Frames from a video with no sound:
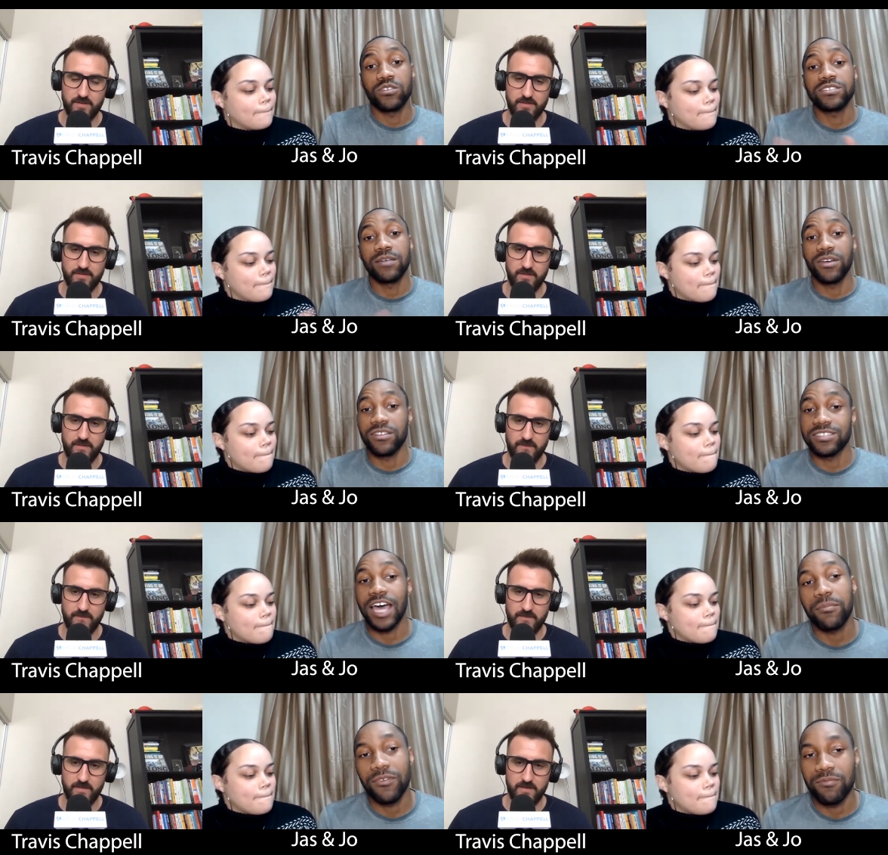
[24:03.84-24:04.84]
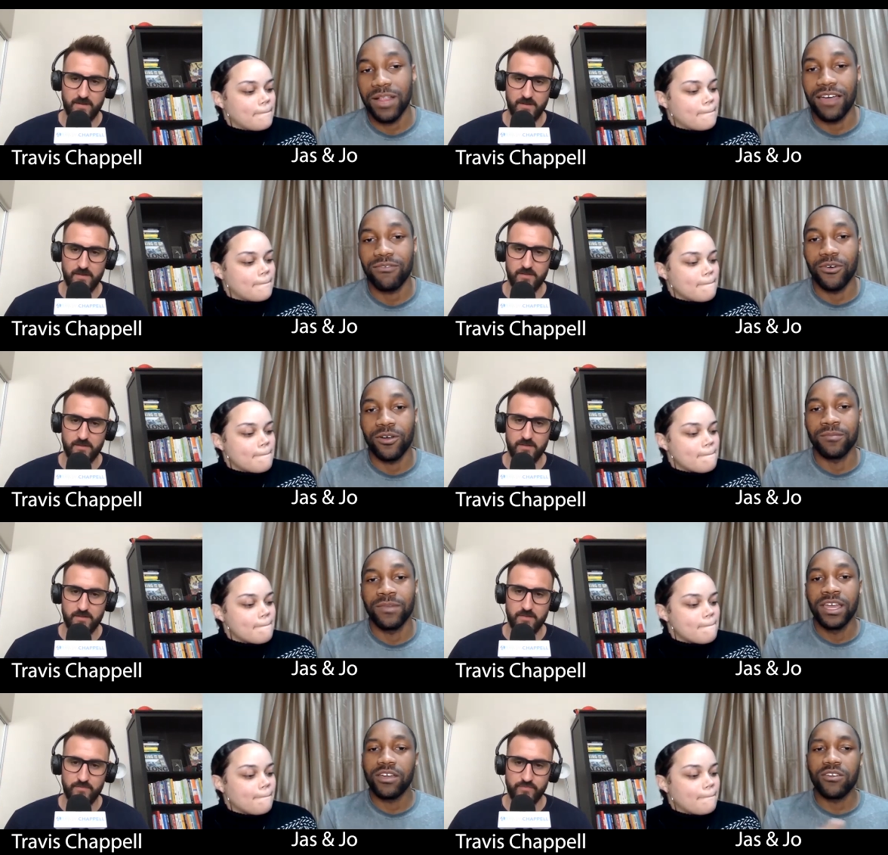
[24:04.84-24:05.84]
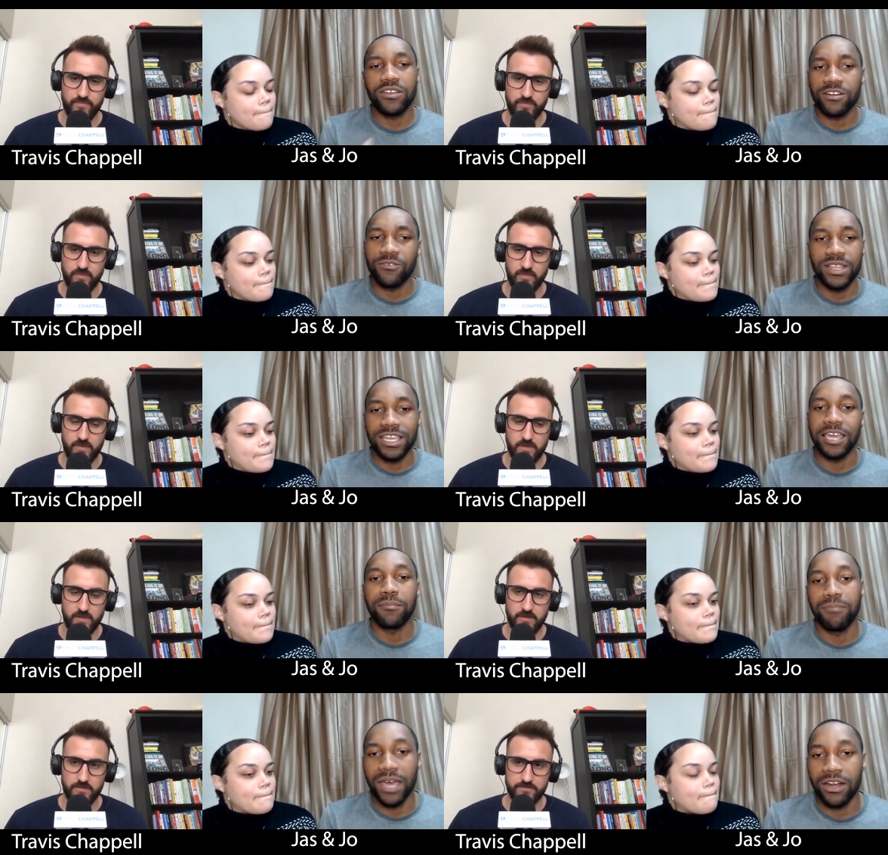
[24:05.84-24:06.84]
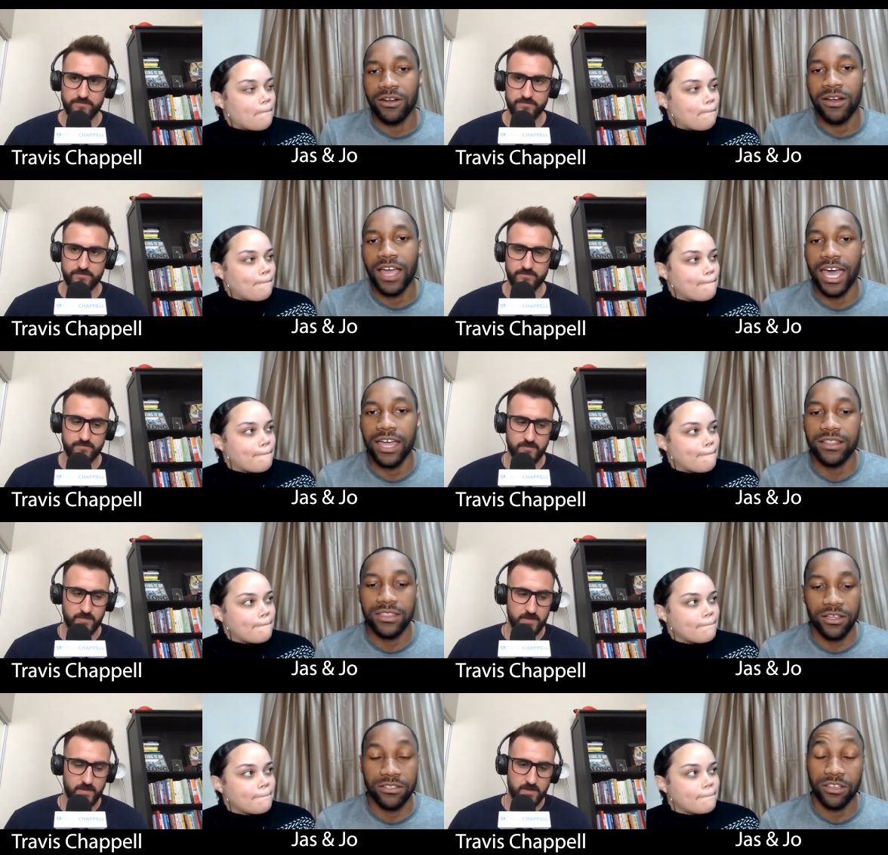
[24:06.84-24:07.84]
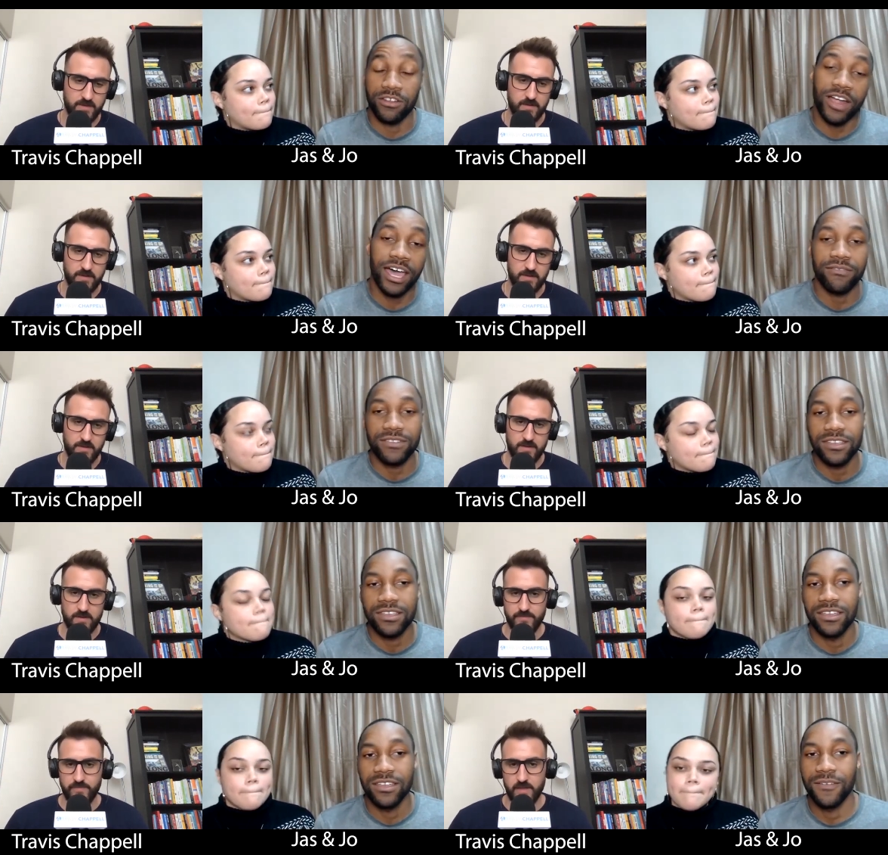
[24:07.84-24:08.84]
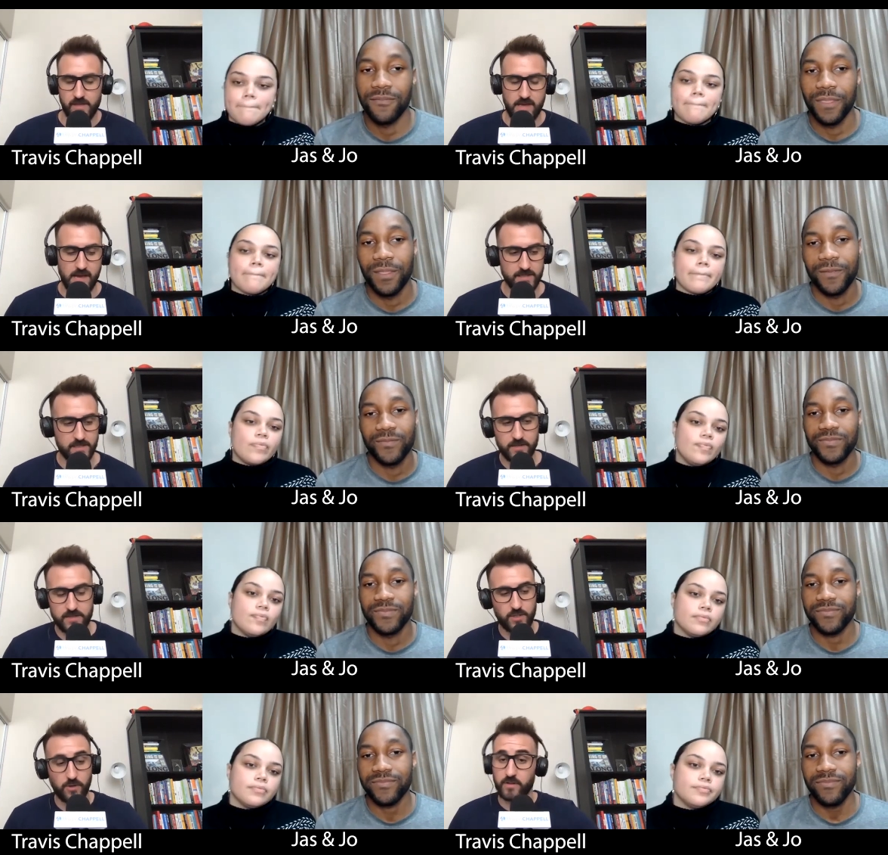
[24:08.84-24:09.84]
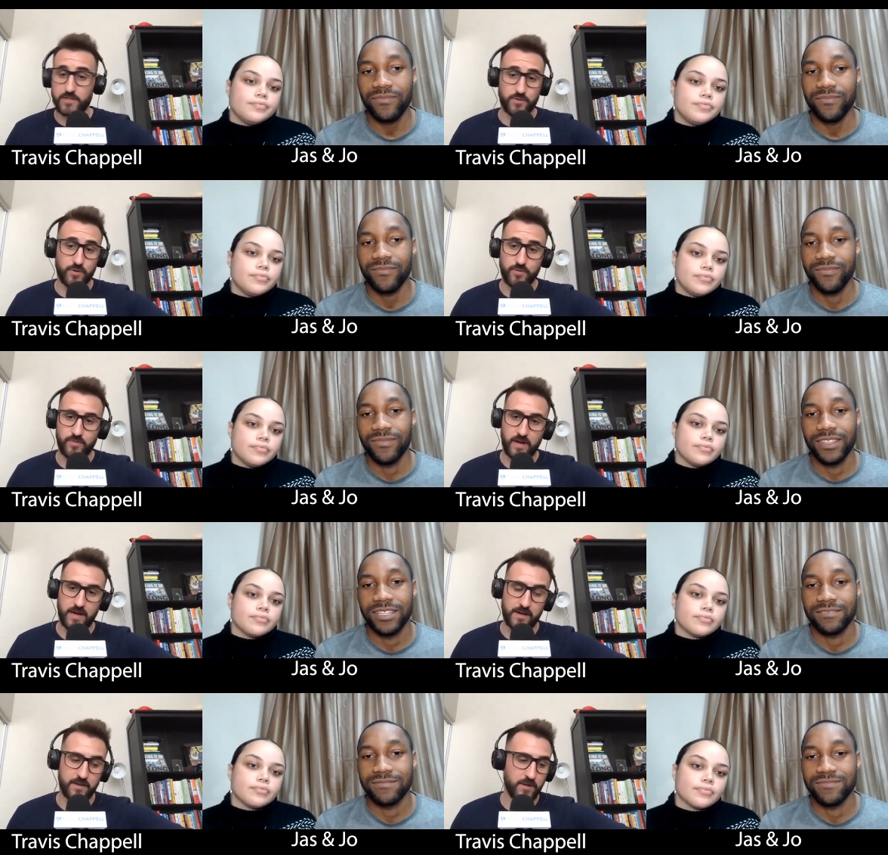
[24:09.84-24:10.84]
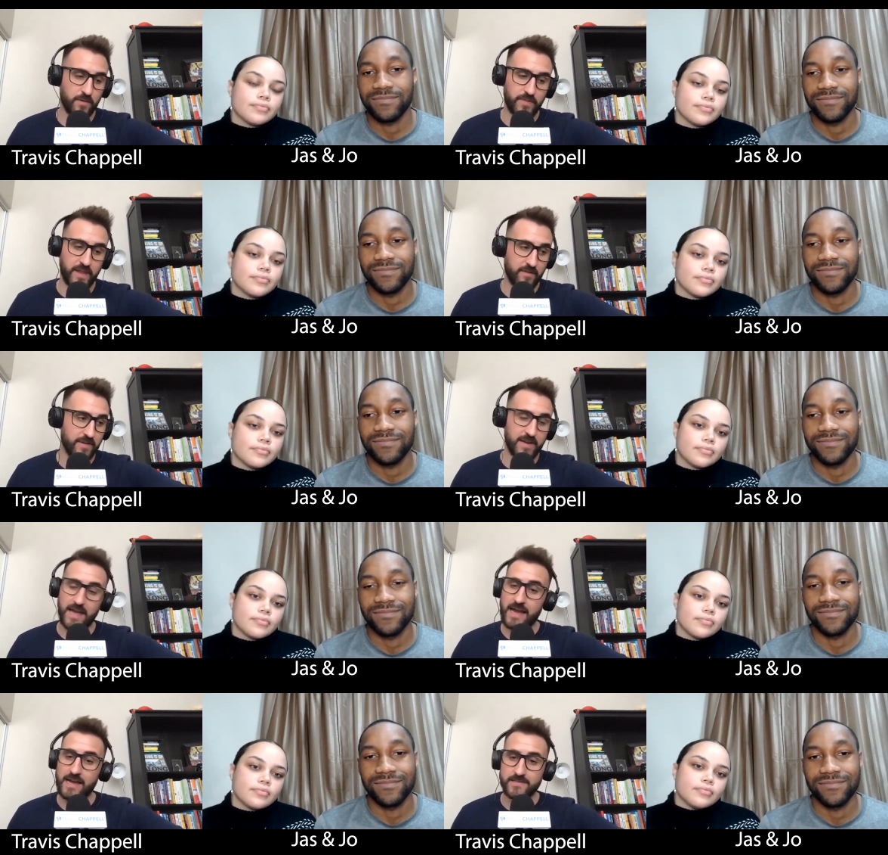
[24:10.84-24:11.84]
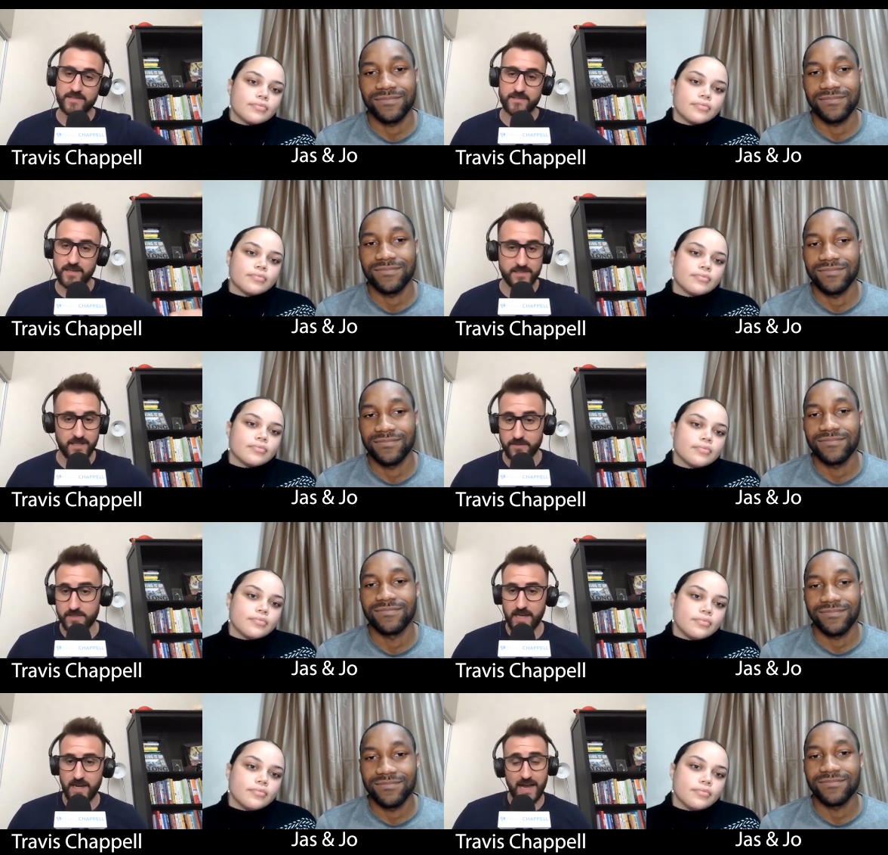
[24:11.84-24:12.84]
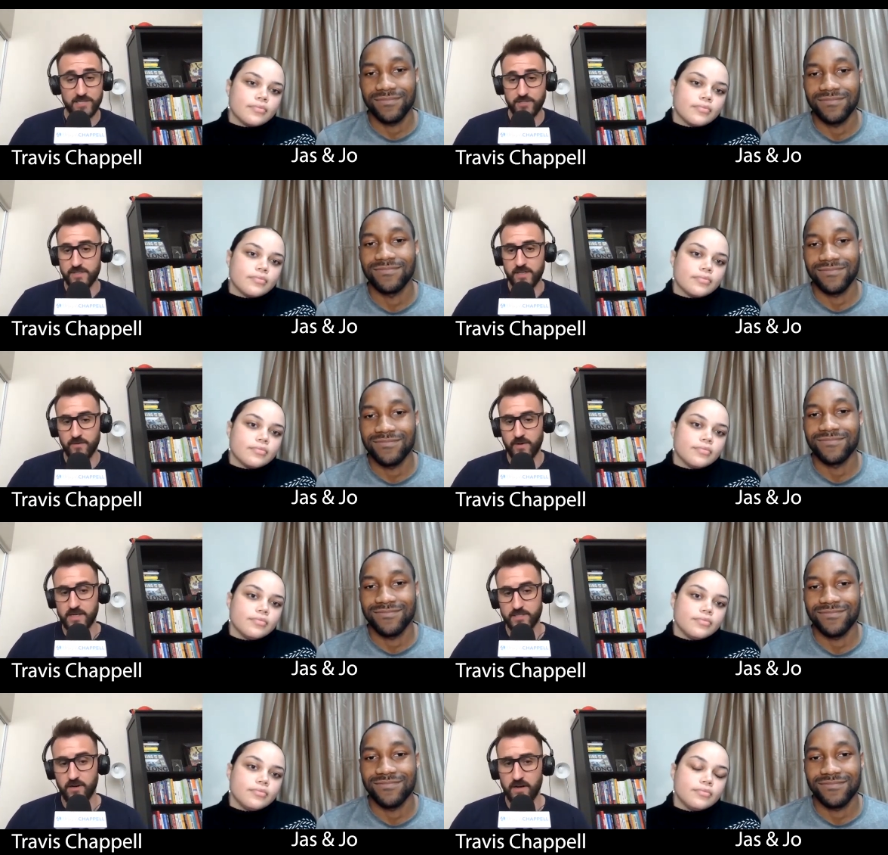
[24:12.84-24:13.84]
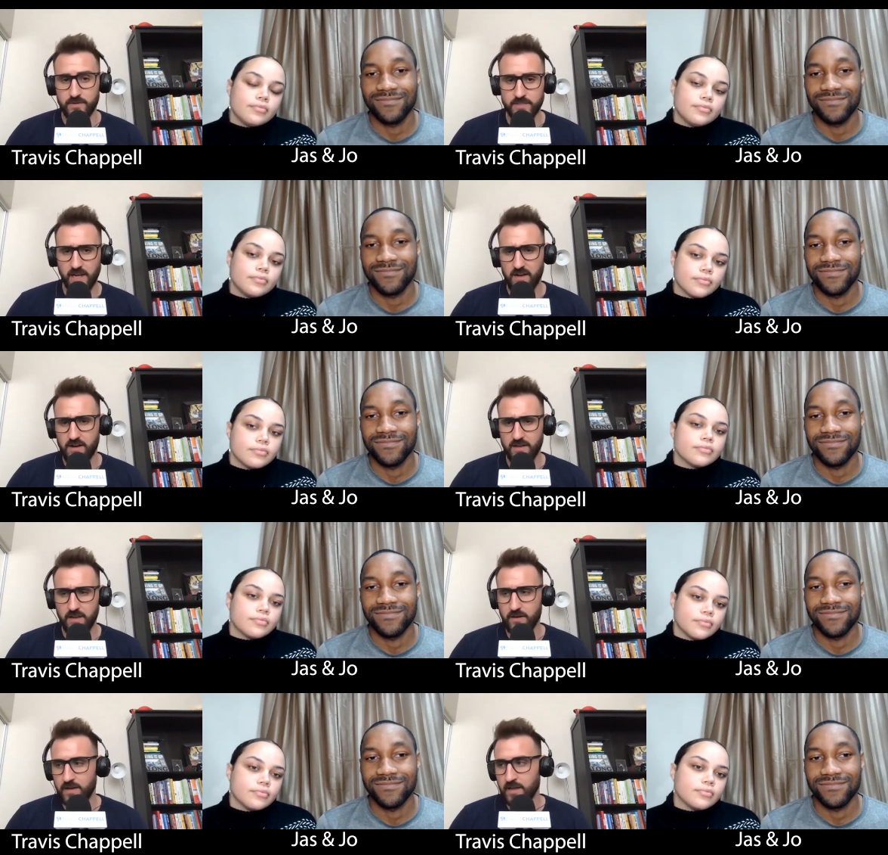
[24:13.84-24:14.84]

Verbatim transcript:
Speaker 1: some other type of platform, in order to really get better at their their craft?
Speaker 2: Yeah, so it's totally true. Uh, you don't think of it as a skill set. I sure didn't when I started. I was like, oh, I, you know, I,